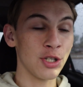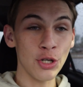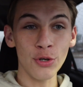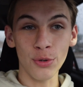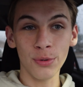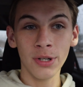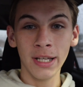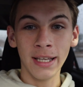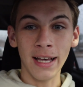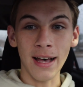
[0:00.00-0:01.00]
Two,
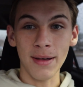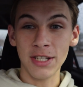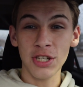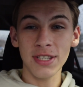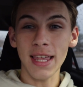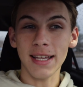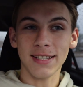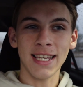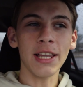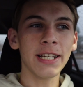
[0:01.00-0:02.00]
uh, it's just
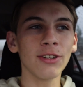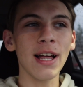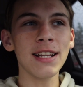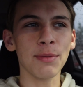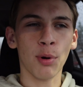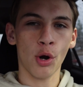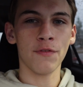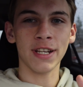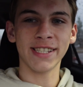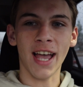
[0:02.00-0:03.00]
like South Carolina is a
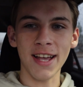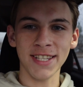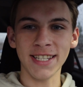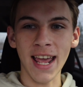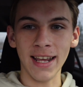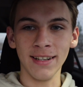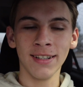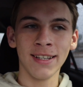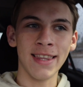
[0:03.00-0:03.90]
perfect size state